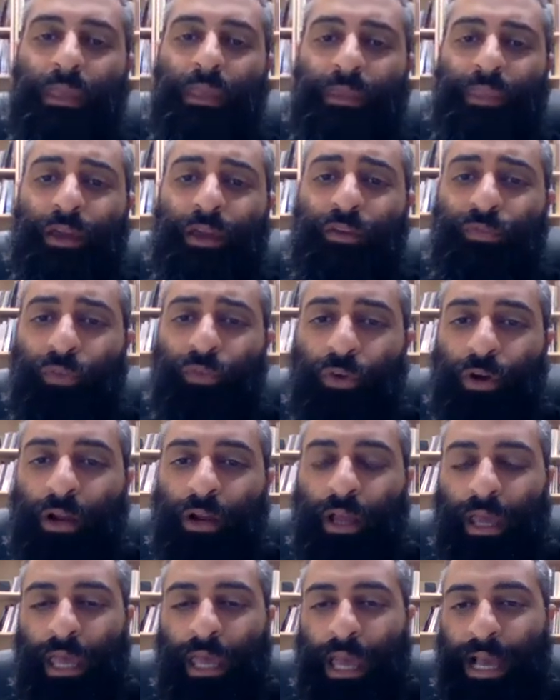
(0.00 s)

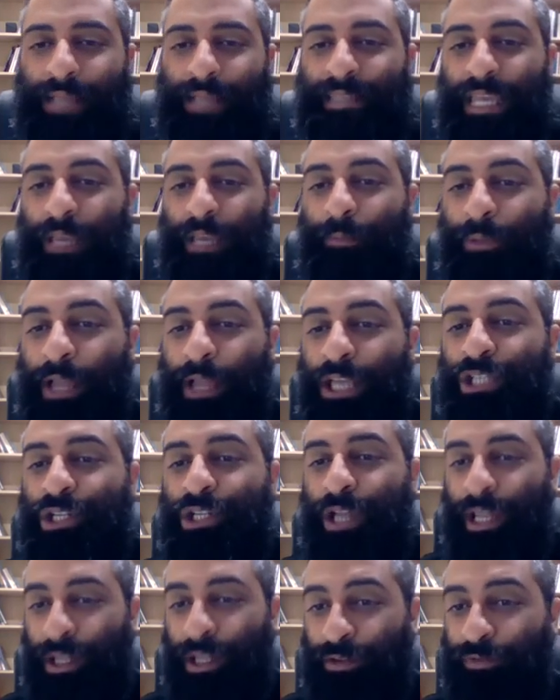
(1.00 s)
"Therefore I take pleasure
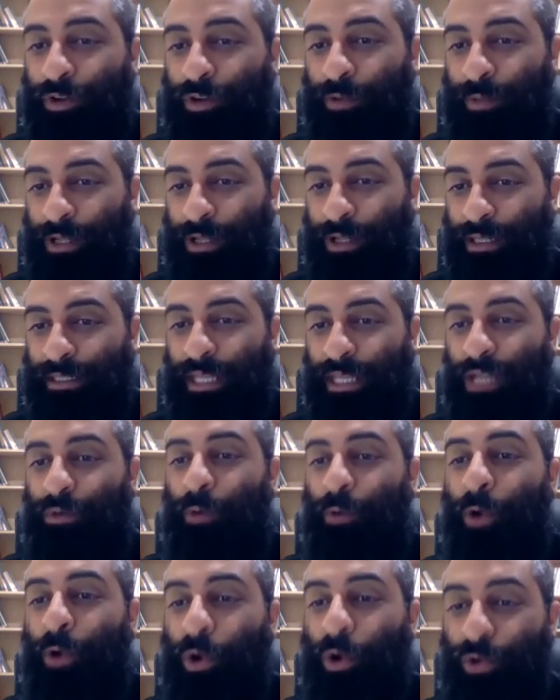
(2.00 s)
in infirmities, in
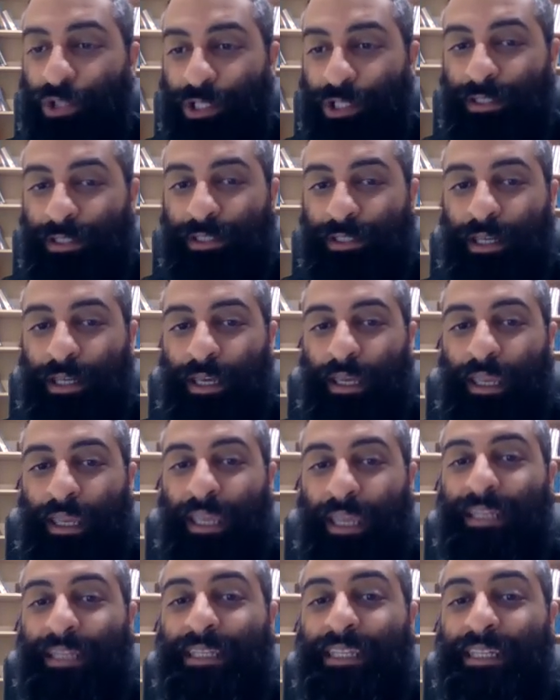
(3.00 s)
reproaches,
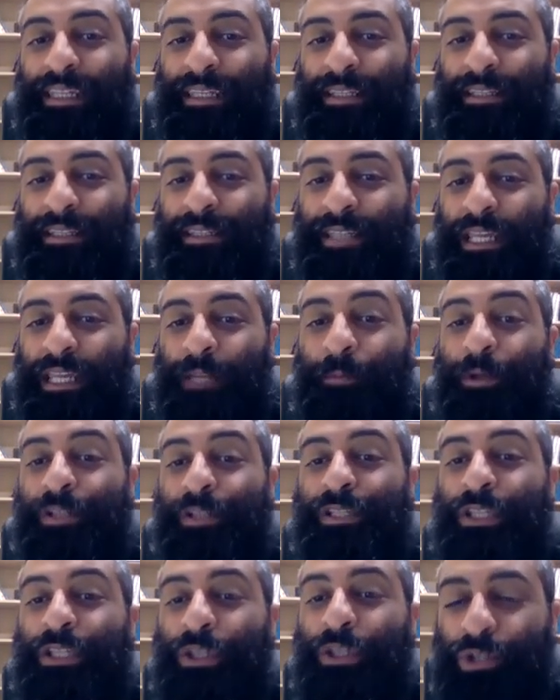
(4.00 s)
in needs, in
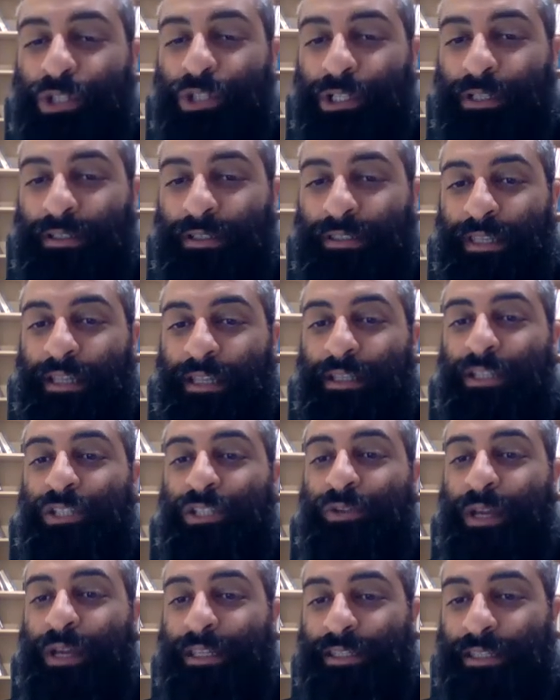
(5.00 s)
persecutions, in
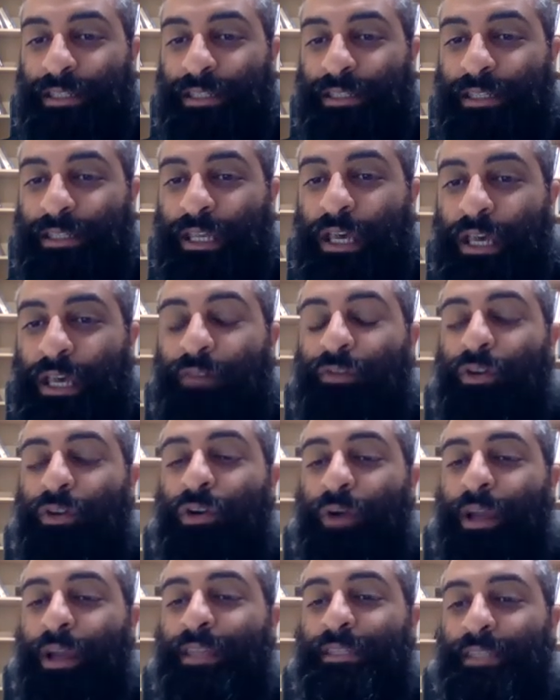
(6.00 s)
distresses for
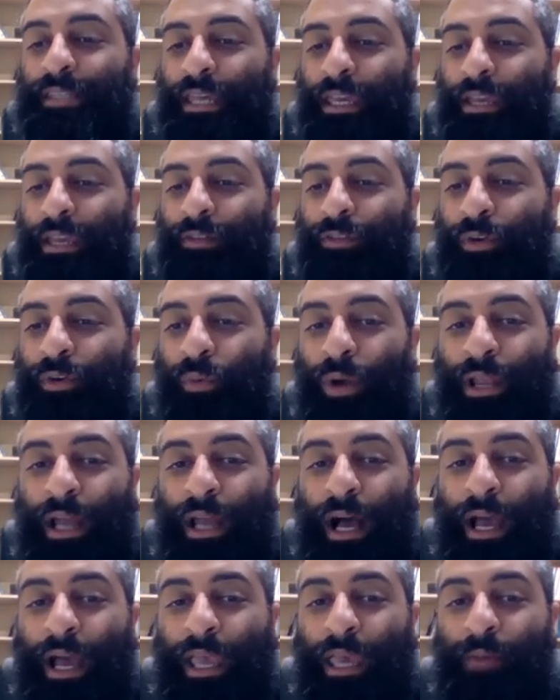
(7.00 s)
Christ's sake, for when
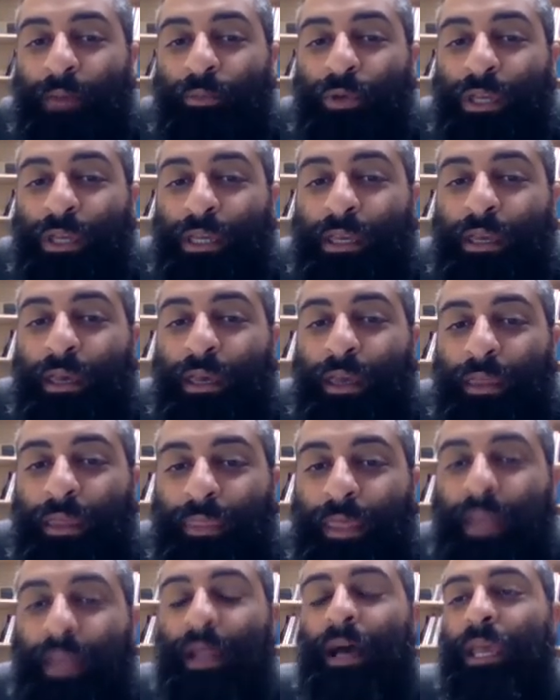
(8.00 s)
I am weak,
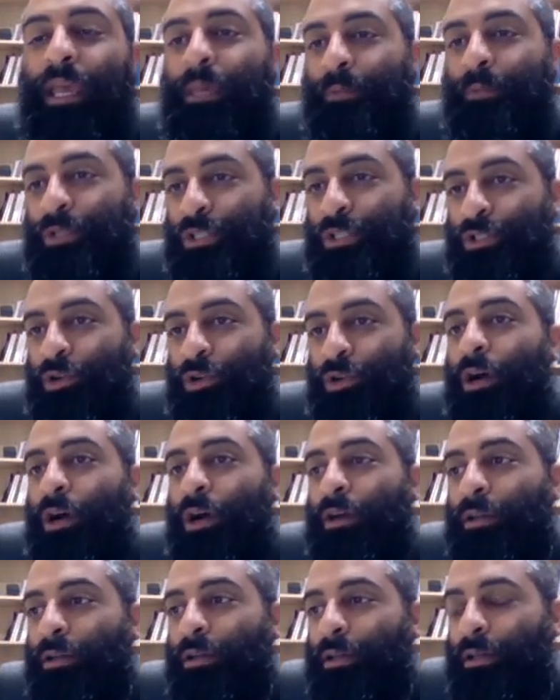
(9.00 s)
then I am strong."